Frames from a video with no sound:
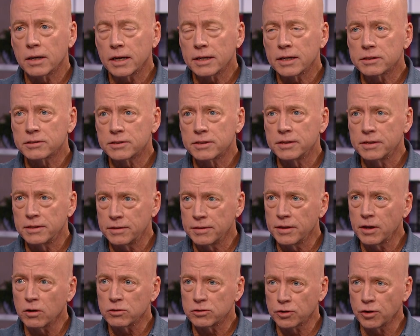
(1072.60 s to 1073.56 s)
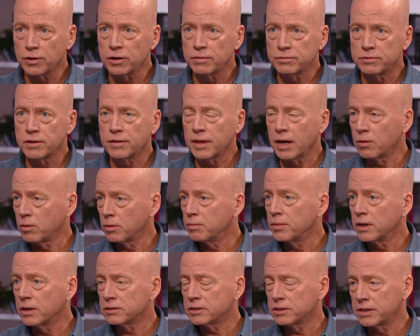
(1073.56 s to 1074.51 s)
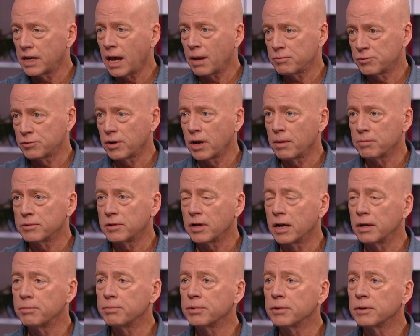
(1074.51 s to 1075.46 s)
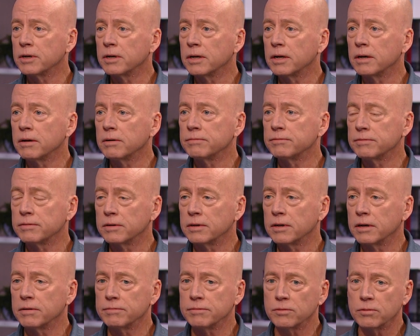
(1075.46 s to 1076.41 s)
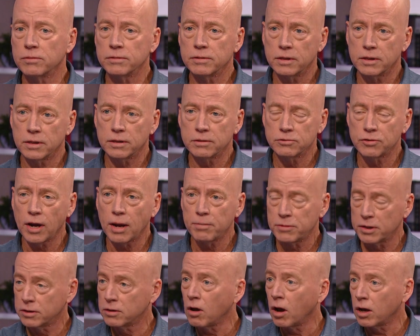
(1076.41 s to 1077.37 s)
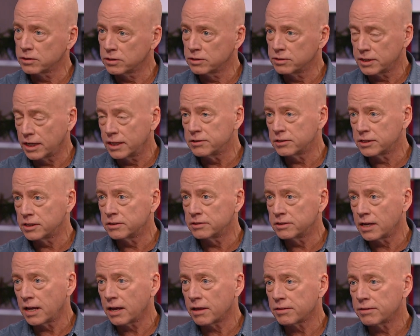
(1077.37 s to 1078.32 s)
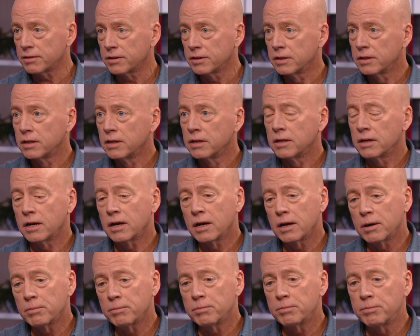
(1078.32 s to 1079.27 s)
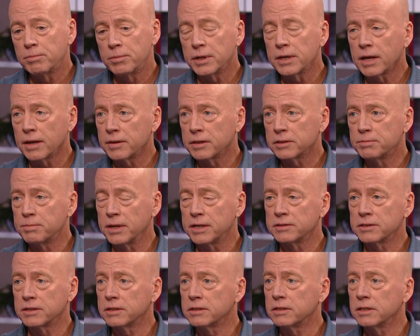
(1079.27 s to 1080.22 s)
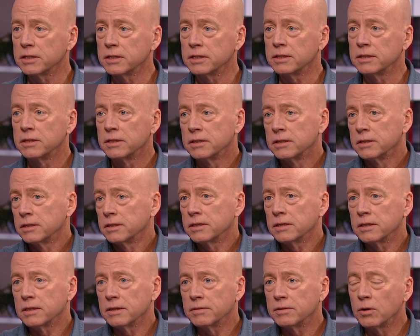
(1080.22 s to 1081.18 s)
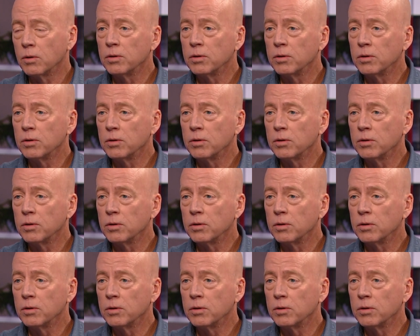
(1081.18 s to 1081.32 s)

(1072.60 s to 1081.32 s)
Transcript: I guess the, the alternative to that would be a snap trap type of, of a trap that causes instant death. death. Um, but yeah, that's basically uh, the